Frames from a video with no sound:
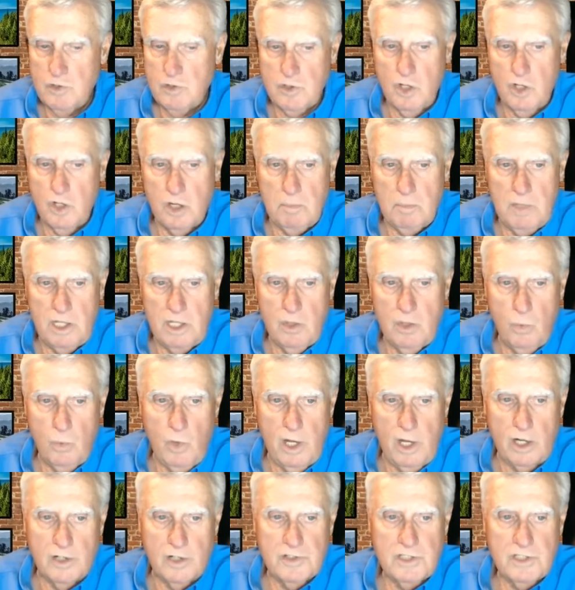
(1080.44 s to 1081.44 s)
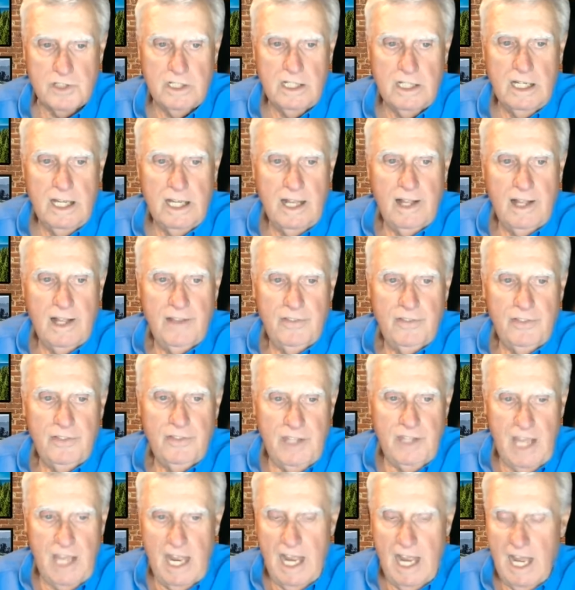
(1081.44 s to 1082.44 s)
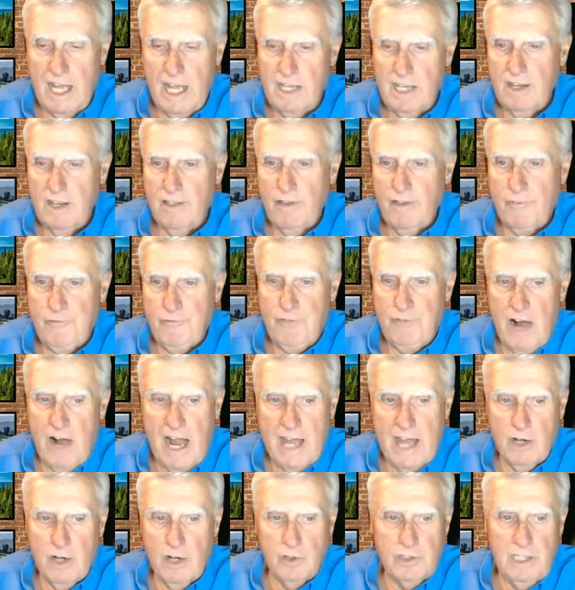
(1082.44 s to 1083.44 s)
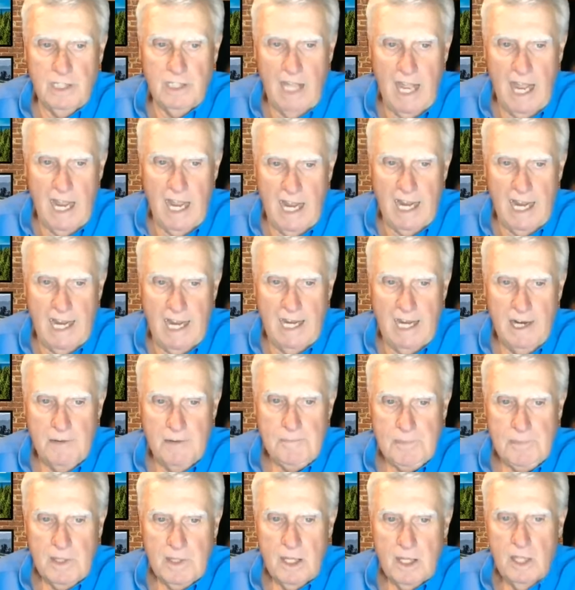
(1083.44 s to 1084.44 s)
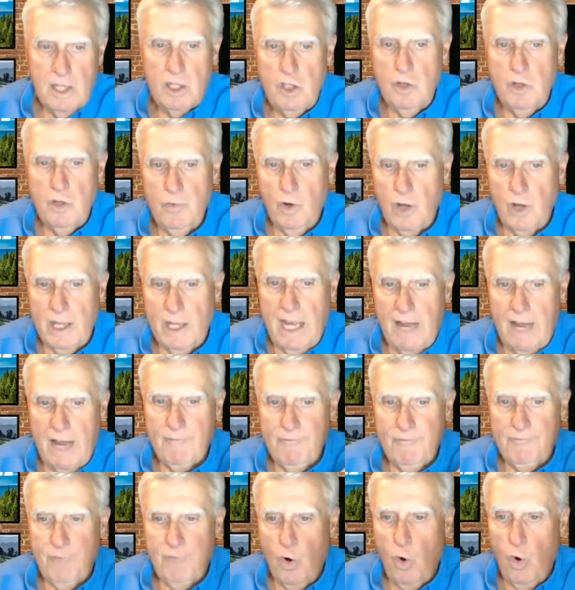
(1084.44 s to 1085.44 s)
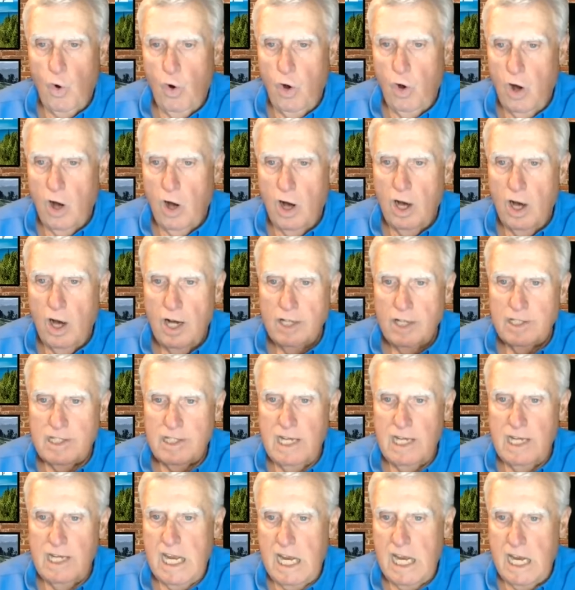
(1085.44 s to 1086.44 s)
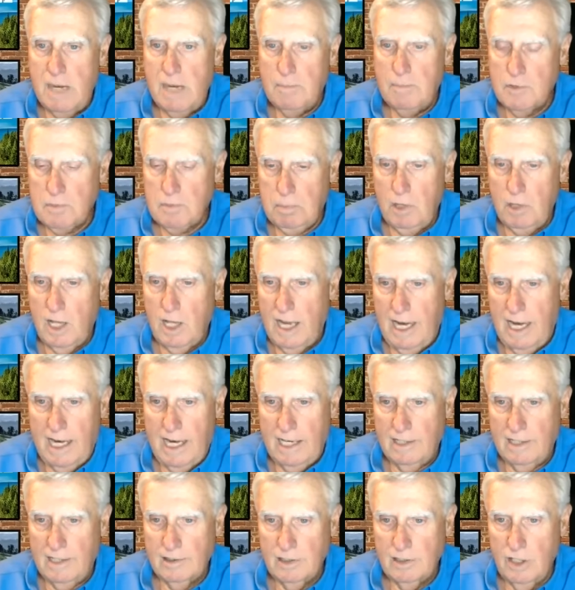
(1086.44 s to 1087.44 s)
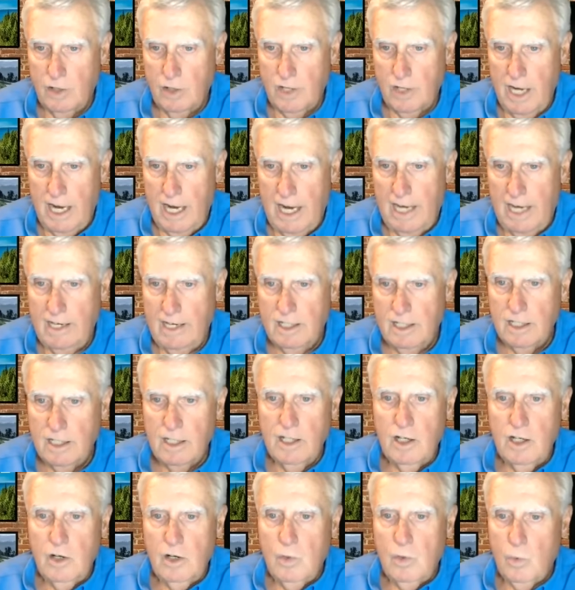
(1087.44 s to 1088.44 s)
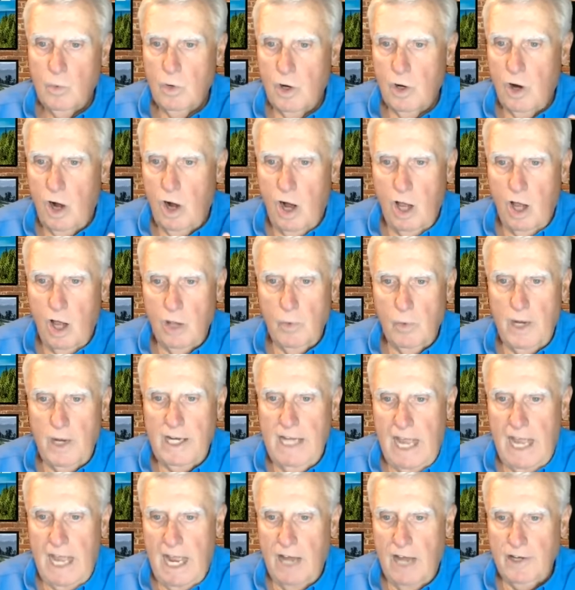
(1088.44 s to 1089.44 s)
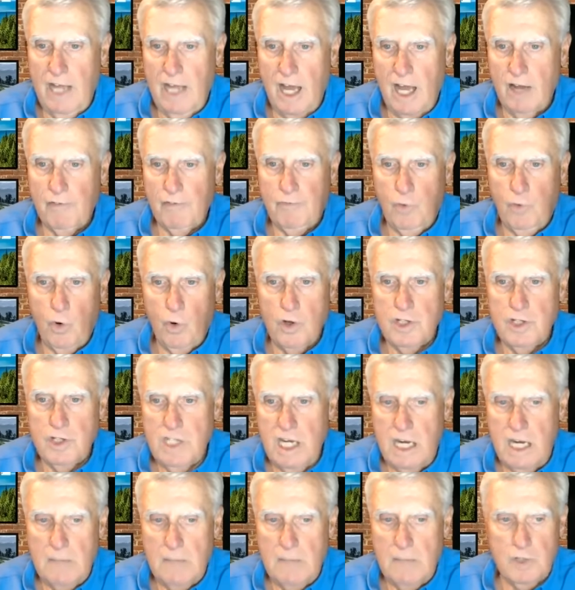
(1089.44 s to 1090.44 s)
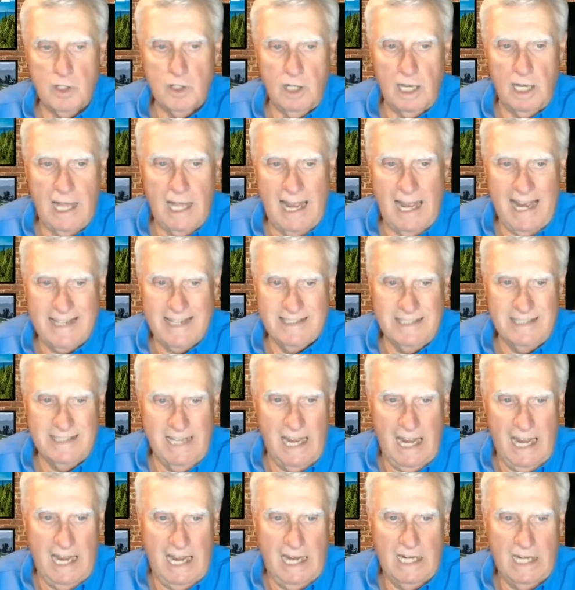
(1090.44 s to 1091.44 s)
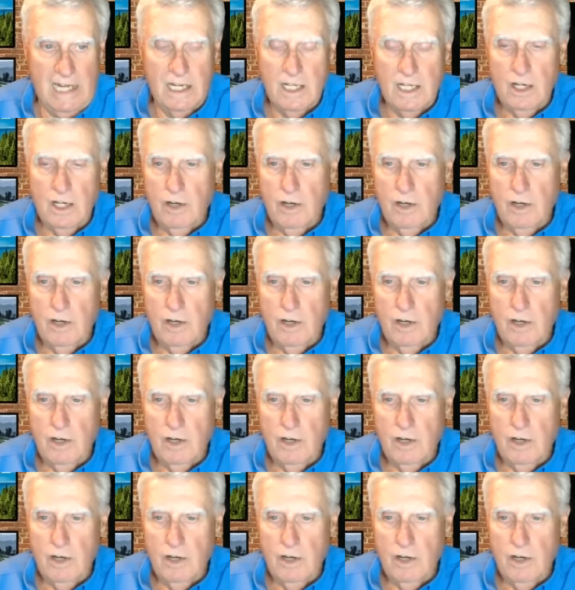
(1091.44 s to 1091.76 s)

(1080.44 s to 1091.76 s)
who's going to be the winners. Then the final day, you've only got 4 teams playing, okay? We're all the way down now to 4 teams on the last day.